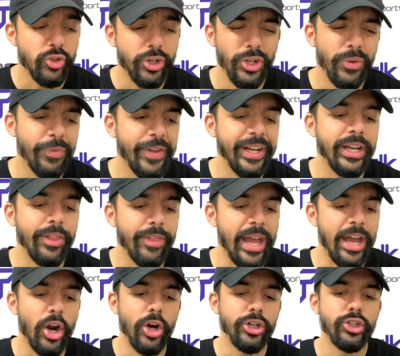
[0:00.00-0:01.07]
Or do you think
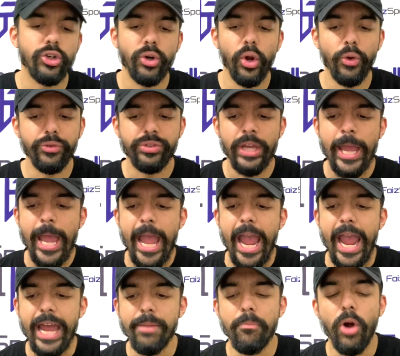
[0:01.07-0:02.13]
that Arturas
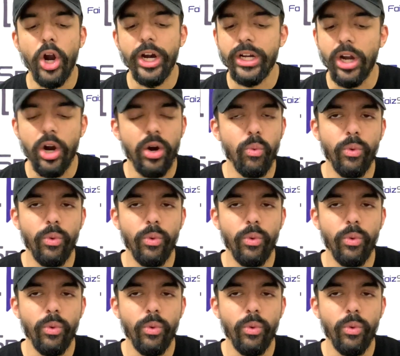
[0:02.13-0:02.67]
and Marc